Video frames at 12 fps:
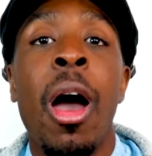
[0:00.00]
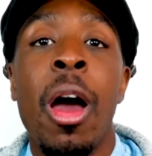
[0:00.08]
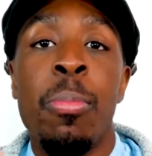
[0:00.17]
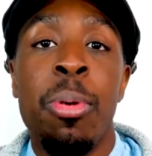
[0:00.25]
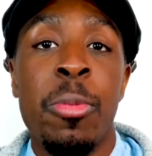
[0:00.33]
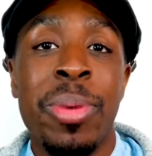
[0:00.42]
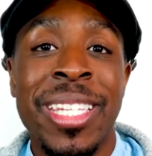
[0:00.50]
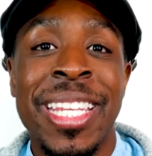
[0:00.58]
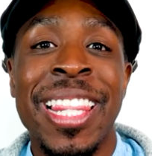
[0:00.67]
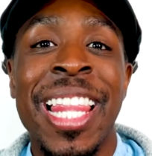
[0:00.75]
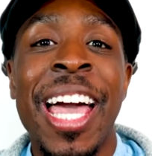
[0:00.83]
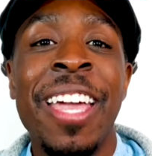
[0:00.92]
Our
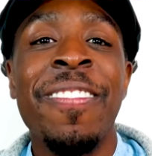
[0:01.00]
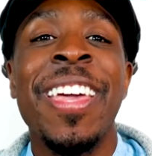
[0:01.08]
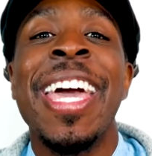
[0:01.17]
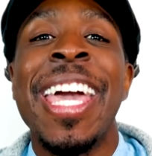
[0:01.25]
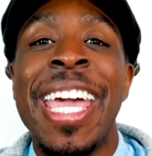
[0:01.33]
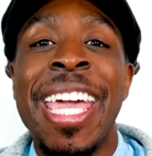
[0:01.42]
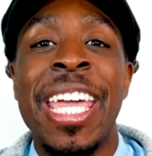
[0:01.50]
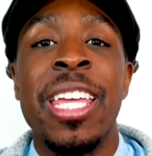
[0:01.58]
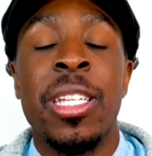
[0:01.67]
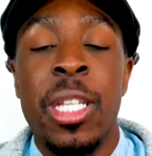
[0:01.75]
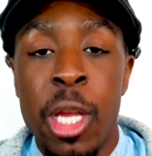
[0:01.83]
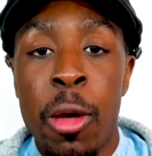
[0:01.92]
purpose in life
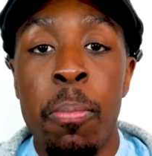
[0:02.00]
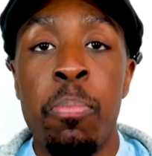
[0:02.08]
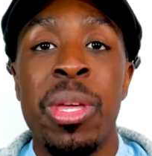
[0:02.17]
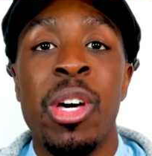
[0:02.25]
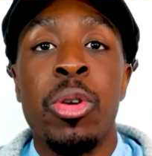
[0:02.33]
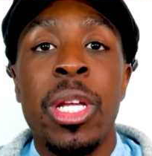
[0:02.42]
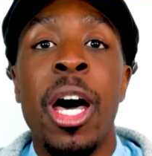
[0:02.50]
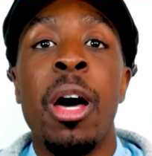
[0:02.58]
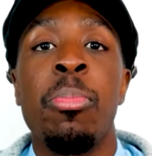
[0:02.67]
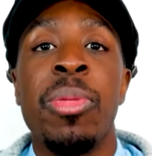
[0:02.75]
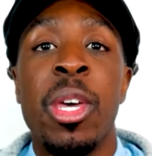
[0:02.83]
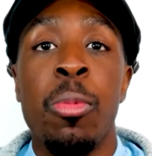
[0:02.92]
is to build
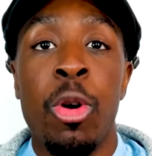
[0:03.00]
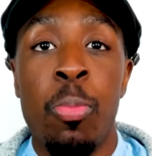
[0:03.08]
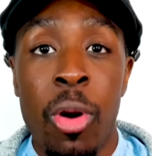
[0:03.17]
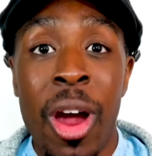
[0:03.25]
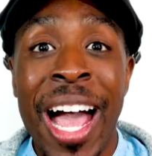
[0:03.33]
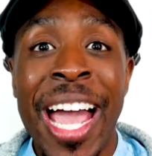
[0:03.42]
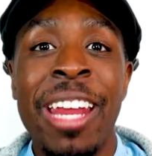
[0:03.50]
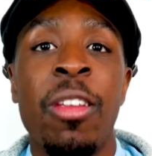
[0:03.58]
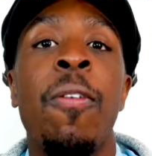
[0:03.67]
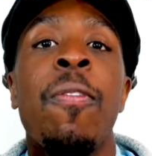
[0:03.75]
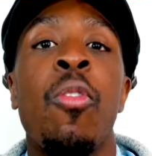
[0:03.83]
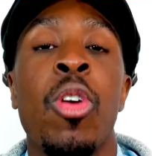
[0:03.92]
up the
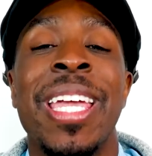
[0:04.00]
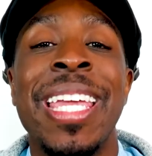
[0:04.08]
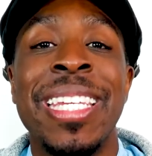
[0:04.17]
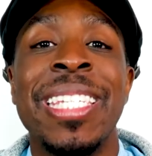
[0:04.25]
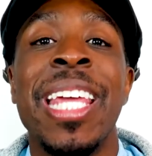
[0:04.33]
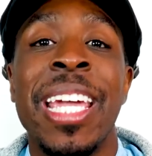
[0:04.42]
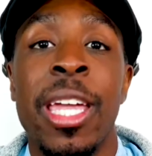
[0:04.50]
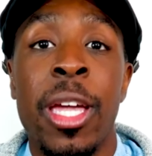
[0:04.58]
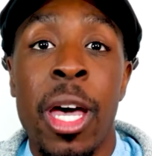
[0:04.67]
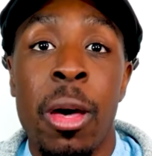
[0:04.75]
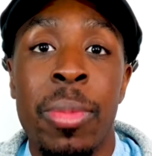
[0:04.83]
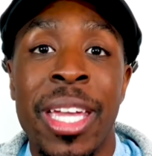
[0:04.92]
bride for his
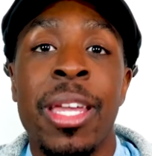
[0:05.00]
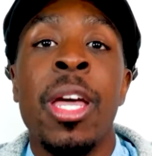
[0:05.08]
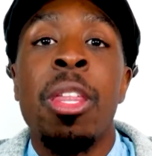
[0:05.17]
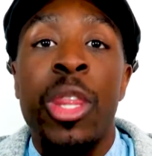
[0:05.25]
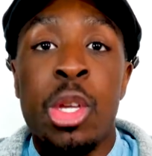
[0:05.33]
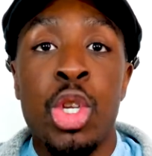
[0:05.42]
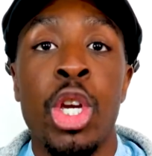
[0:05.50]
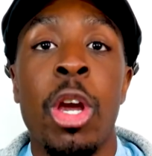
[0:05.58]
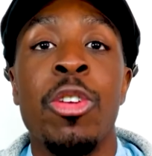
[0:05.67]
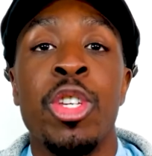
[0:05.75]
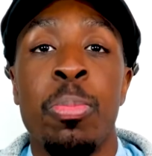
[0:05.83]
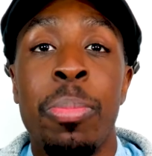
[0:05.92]
second coming, the
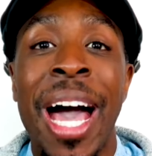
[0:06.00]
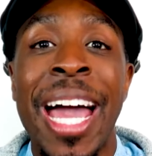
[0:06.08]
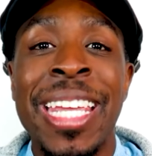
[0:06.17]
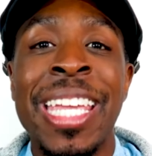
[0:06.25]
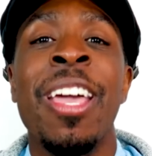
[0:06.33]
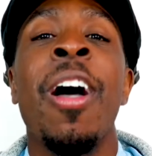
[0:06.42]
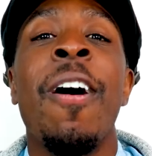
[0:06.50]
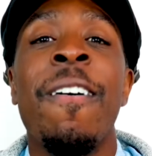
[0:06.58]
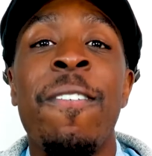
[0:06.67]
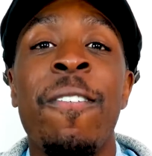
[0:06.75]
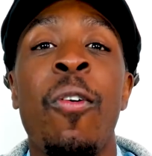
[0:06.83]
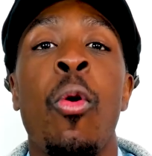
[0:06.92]
church body
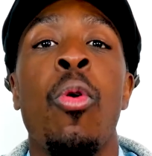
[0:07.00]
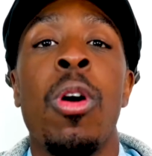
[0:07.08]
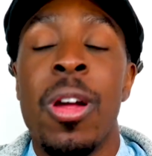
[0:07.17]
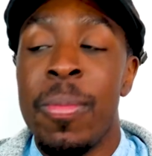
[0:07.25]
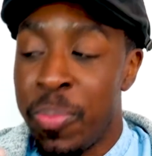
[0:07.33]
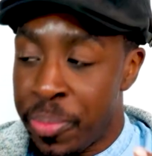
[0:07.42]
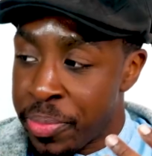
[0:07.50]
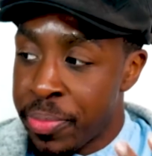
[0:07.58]
for